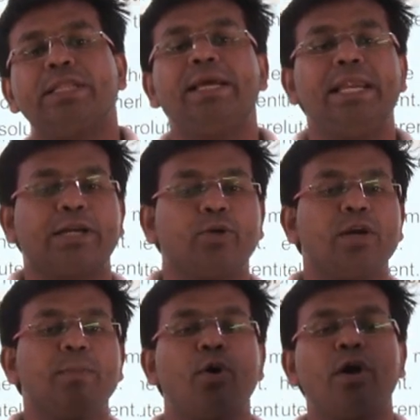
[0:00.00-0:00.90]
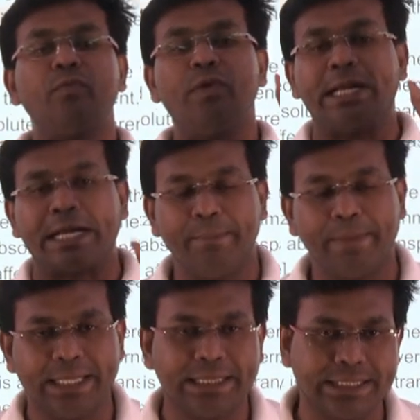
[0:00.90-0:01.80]
the electoral bond will
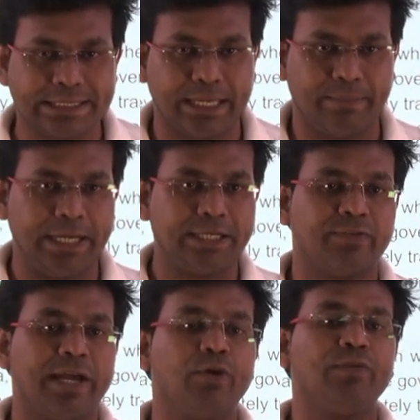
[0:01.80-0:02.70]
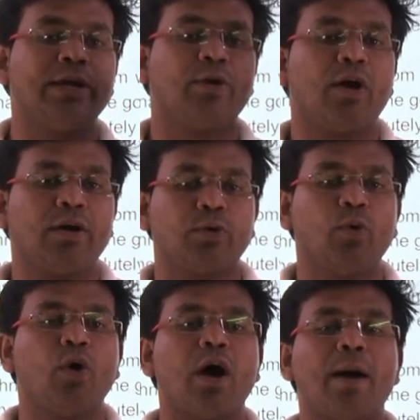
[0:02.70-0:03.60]
remain the same. Its value will not
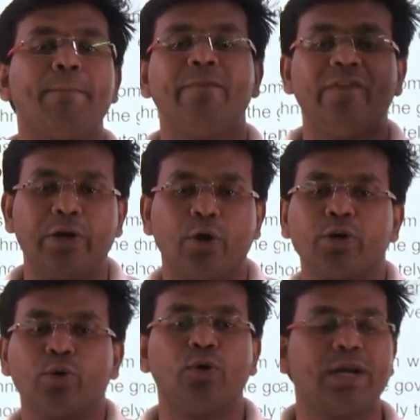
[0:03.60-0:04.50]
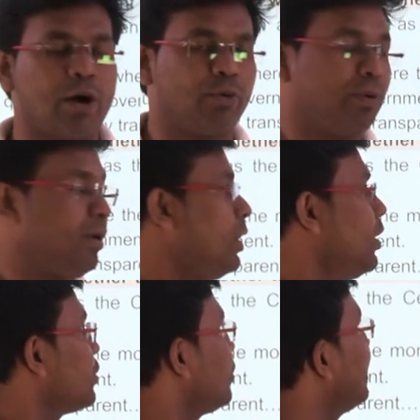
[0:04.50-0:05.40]
go up, will not go down.
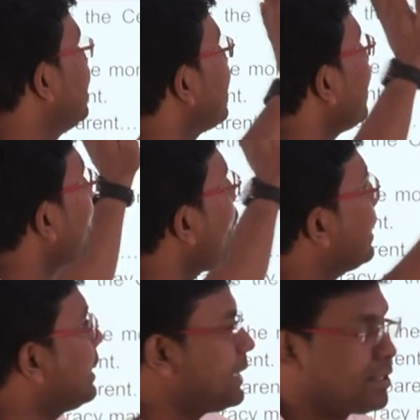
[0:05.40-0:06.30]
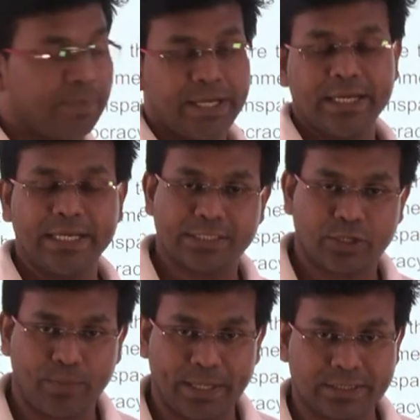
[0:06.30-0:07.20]
So these are non-interest bearing
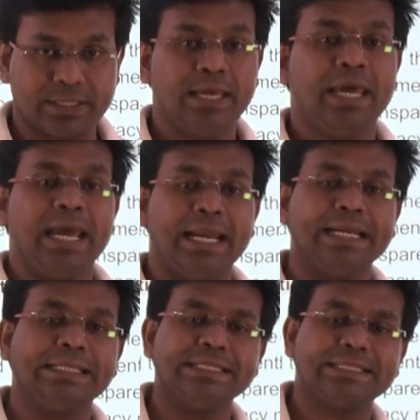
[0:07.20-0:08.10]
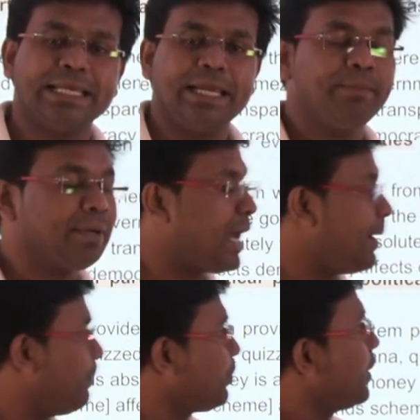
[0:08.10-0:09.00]
instruments. And at the same
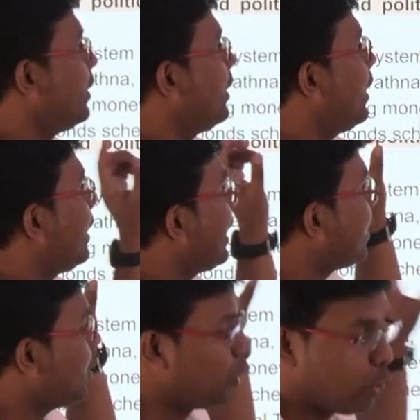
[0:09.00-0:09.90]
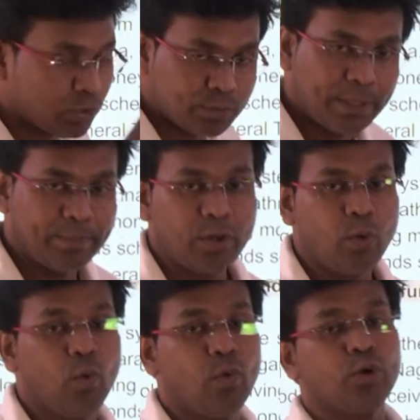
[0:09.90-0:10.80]
time, like, those people
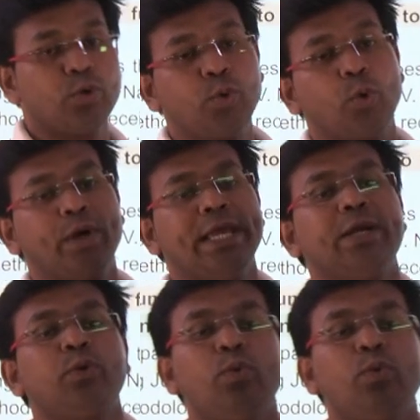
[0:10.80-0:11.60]
who want to donate